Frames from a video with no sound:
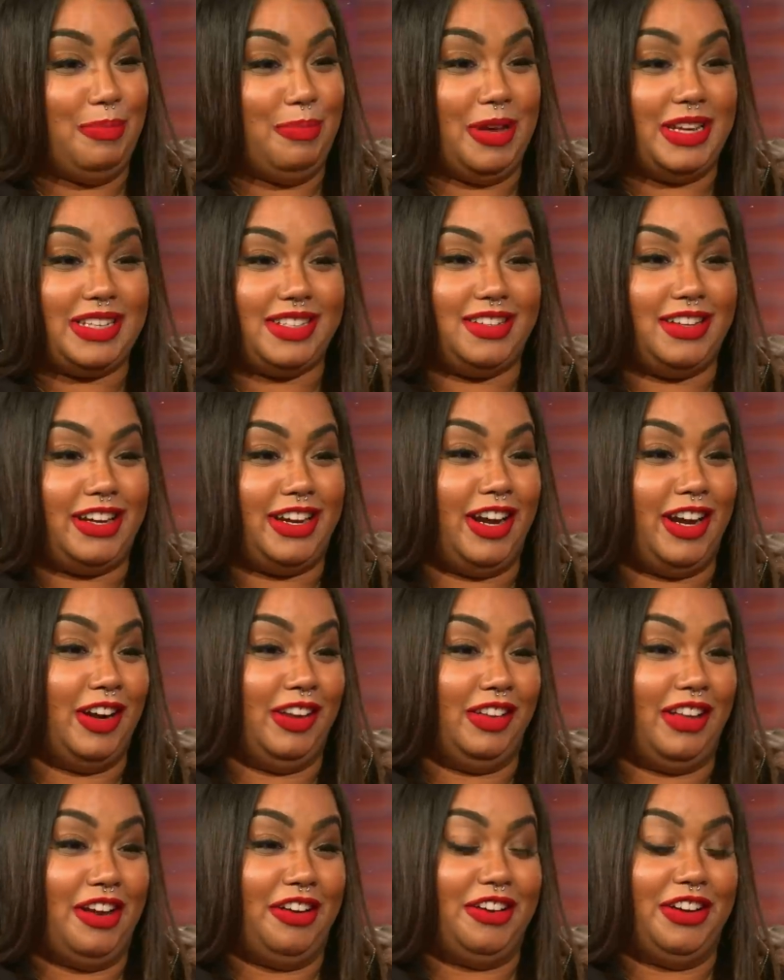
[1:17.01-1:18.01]
I'm basically
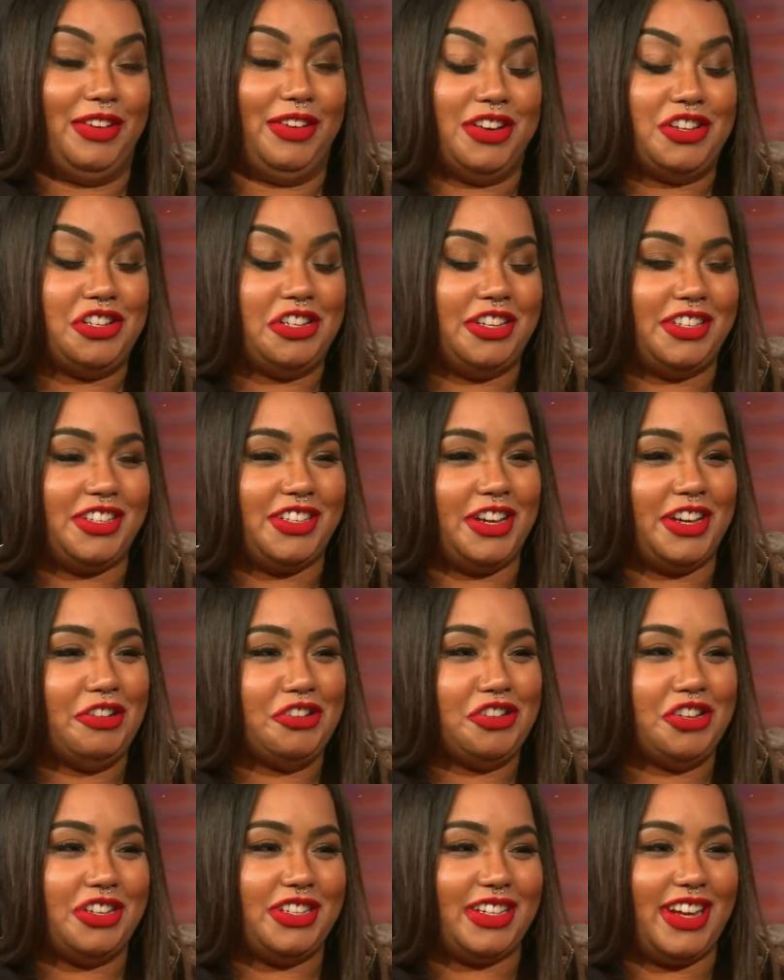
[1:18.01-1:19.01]
here to let her know that she needs to get her